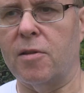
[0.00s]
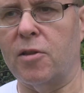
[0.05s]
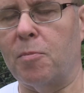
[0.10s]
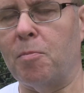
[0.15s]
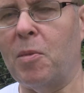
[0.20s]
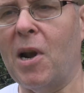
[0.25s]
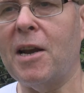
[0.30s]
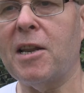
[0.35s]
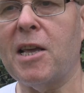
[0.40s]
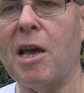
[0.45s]
The
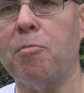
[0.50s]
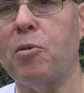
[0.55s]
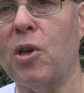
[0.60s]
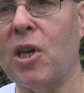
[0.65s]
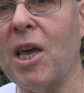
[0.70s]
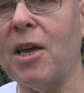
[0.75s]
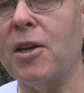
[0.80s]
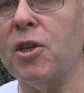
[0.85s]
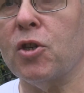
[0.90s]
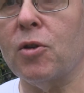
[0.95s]
planning
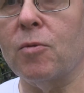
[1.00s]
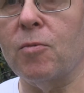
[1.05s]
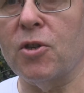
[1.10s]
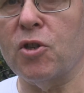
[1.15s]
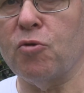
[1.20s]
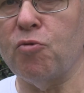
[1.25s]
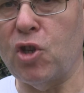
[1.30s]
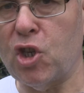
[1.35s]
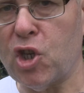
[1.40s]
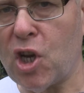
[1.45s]
application
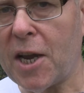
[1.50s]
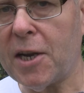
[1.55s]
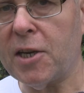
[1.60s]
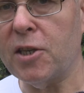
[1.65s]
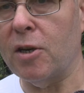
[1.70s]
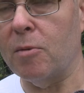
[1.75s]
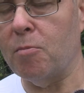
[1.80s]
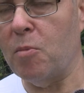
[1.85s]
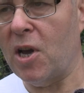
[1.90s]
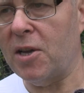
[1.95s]
was
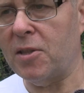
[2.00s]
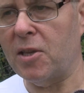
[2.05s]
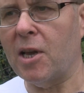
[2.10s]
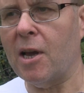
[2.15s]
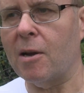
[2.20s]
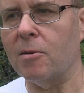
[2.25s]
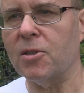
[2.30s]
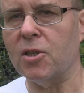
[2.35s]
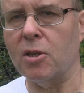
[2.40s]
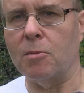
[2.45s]
rejected by the
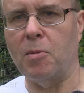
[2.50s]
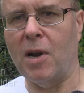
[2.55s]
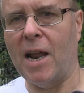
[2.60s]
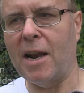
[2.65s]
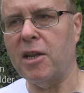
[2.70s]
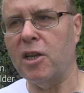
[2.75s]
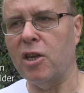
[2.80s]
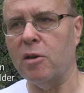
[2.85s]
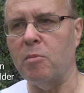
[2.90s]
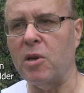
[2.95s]
Council
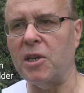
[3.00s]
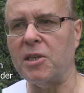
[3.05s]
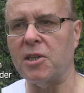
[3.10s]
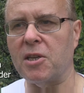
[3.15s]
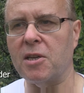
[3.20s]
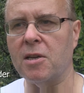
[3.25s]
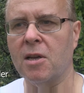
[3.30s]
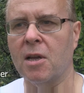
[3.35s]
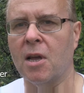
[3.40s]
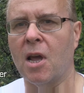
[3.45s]
Planning
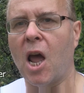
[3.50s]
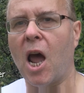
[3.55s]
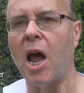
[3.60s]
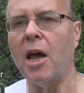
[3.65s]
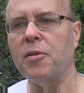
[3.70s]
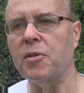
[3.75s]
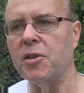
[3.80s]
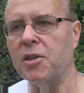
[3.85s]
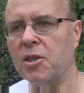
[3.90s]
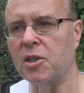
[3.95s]
Committee,
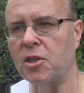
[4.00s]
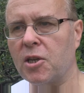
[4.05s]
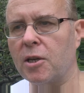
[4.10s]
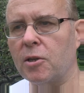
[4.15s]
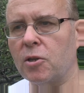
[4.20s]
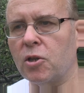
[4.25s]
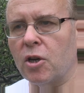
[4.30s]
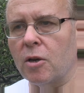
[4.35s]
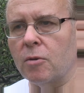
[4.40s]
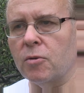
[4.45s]
and the
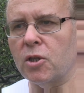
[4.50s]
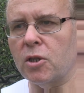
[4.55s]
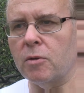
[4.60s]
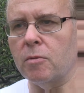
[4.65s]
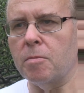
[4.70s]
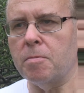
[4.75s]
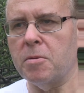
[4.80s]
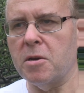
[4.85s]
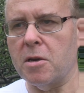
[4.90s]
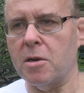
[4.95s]
estate chose
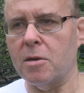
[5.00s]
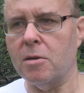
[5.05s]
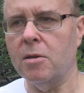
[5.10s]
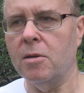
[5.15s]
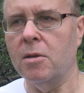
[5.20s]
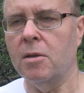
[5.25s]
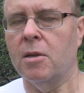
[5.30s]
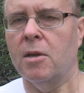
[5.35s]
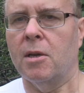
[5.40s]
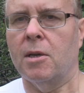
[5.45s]
to
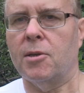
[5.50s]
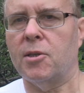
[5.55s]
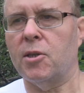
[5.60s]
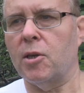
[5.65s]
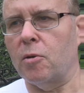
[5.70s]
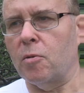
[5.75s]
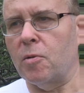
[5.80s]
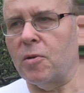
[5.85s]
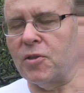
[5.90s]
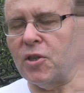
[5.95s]
appeal.
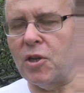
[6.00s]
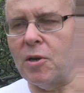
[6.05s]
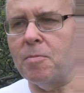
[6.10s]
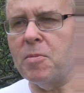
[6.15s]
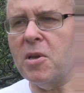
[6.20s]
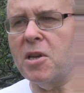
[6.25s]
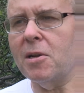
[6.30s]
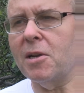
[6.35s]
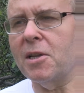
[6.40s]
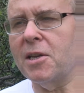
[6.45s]
So there was an
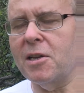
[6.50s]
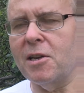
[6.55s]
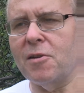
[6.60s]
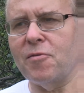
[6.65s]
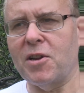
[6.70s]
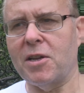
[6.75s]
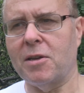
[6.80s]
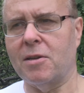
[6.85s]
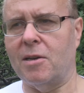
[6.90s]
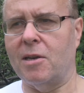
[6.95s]
appeal
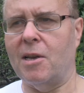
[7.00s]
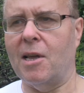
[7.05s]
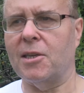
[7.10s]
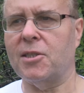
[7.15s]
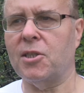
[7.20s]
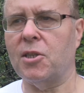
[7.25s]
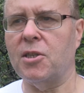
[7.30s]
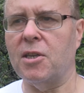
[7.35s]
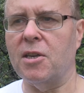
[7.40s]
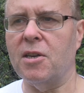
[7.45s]
hearing
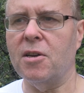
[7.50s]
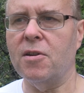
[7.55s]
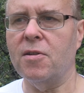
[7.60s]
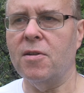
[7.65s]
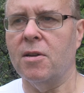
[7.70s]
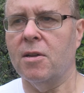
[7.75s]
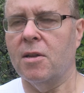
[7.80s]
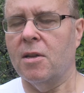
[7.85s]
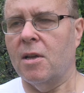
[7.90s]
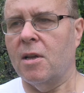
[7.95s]
last
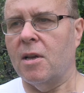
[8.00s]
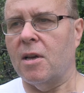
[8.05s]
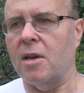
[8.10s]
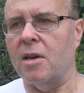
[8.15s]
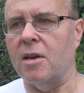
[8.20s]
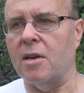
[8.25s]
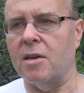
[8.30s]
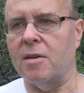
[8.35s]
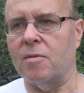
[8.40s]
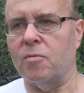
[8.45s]
year,
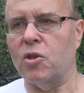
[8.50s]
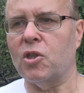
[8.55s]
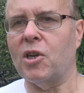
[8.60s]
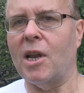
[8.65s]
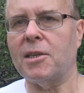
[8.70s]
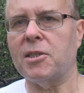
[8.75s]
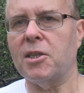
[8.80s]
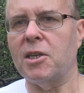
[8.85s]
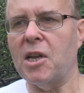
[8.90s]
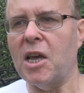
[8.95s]
which
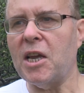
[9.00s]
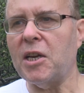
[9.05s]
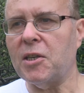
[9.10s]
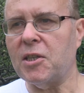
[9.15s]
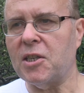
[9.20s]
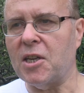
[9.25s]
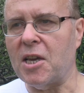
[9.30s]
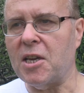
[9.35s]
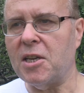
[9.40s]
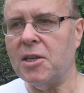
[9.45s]
lasted
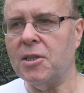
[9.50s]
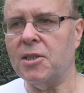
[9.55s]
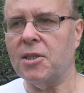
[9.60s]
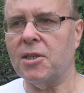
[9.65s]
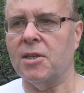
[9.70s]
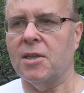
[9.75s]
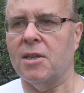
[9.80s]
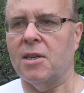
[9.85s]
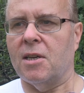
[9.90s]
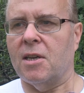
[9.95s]
8
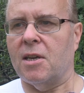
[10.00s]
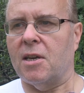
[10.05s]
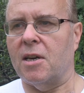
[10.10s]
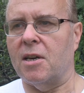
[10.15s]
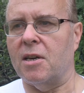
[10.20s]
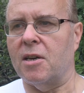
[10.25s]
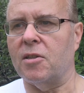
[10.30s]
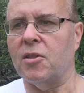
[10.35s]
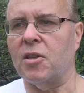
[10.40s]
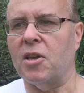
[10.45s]
days.
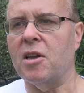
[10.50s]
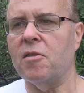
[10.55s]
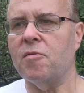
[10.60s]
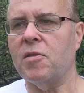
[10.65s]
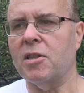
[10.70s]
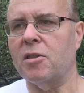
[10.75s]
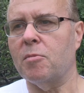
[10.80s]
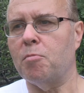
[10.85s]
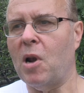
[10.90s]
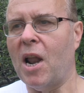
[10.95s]
At the
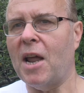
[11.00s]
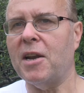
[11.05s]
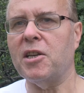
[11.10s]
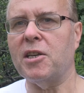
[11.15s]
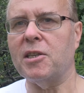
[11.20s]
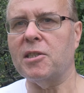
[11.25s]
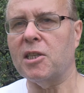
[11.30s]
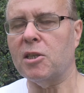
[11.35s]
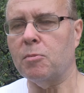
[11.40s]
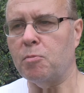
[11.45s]
hearing, the
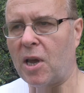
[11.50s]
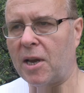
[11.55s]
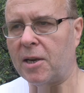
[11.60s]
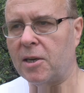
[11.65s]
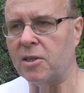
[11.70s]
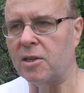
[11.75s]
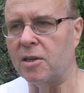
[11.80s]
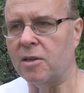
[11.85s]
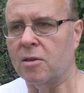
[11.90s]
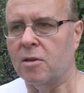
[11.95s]
planning
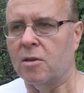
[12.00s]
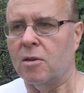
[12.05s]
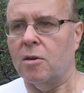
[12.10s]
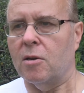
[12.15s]
inspector